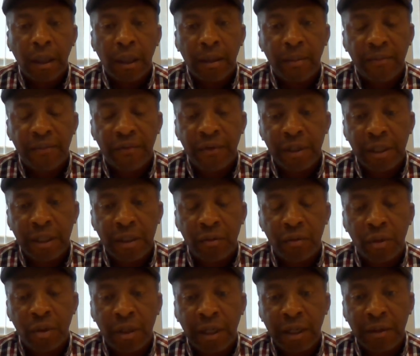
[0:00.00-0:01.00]
funding
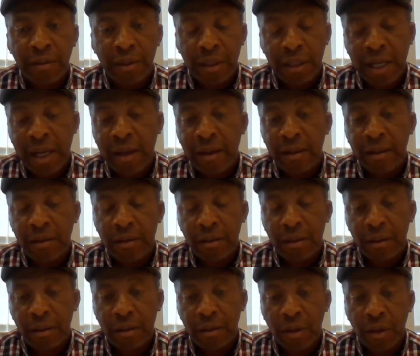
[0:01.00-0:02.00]
rollout is
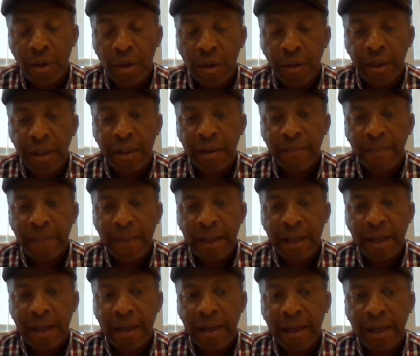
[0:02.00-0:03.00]
occurring,
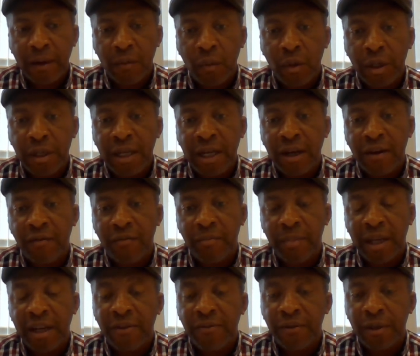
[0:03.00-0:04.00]
and what kind of
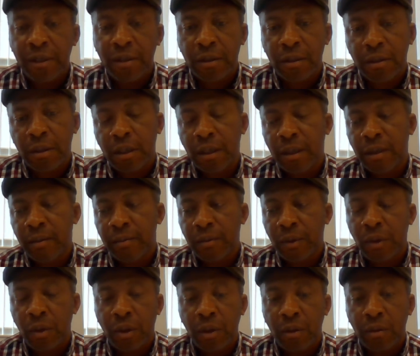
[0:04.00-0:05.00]
benefits
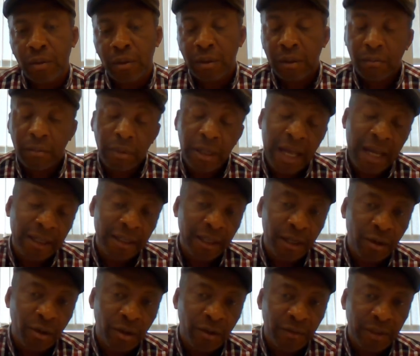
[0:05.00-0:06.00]
or lack
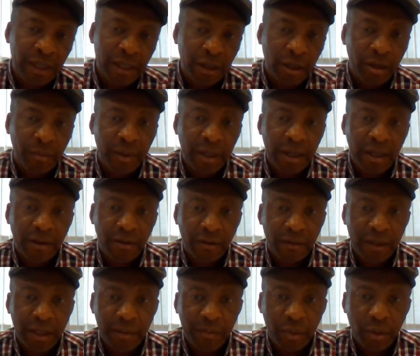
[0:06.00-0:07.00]
thereof that are coming out of
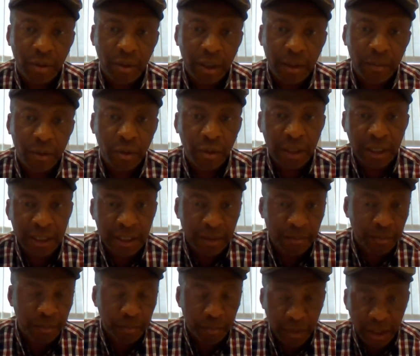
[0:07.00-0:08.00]
that program. So there's a
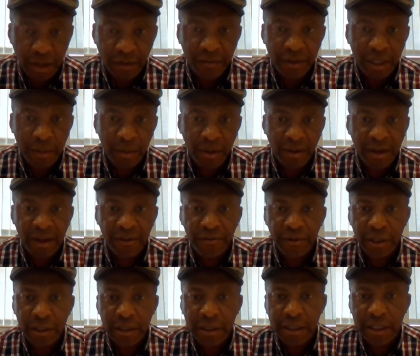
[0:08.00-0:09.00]
bit of
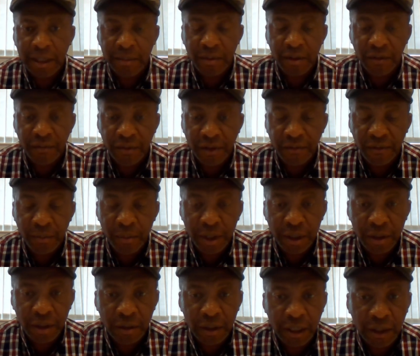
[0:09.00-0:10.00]
demographics in terms of
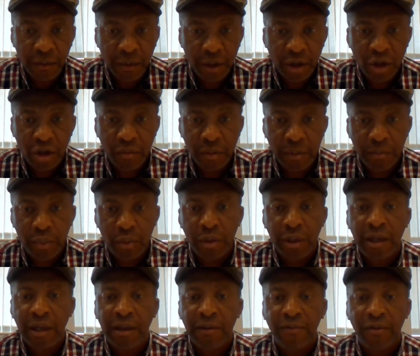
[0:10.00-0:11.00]
information that we're going to be
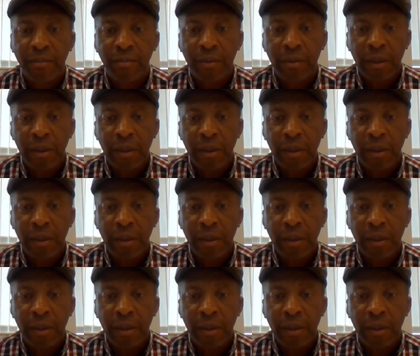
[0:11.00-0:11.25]
pulling out from